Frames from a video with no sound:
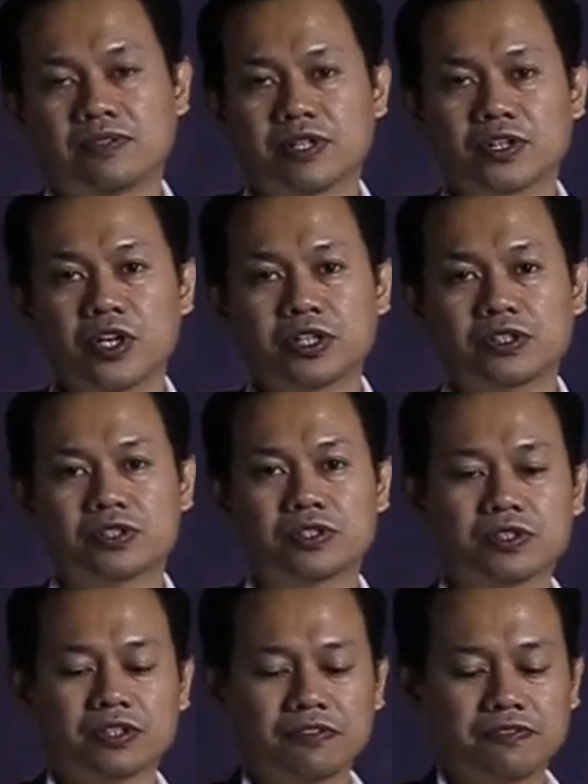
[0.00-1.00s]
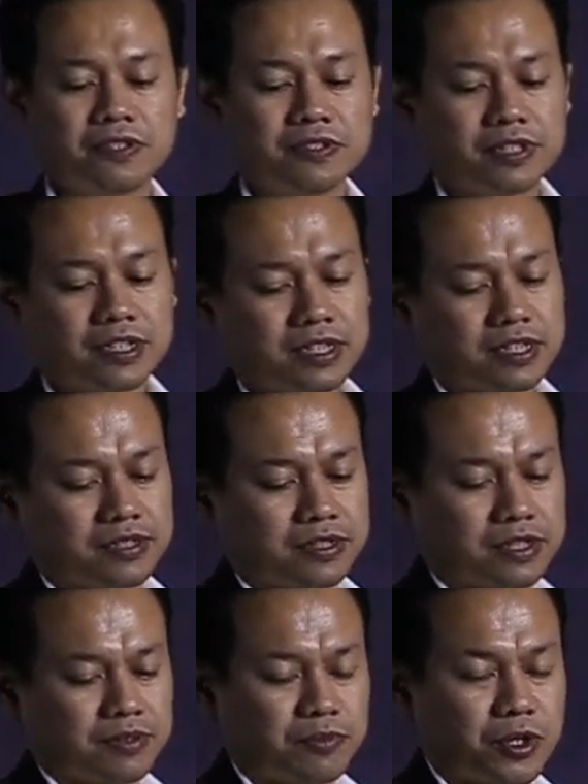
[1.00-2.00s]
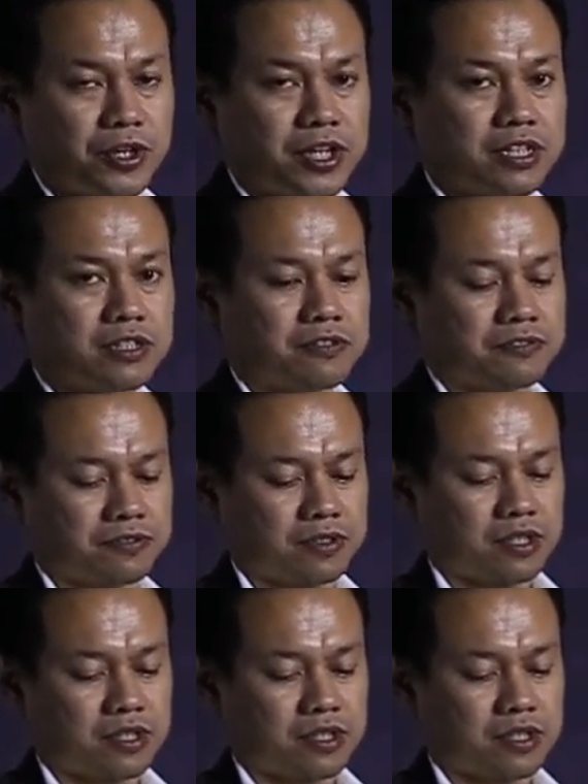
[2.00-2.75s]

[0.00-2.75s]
We are going to review the product of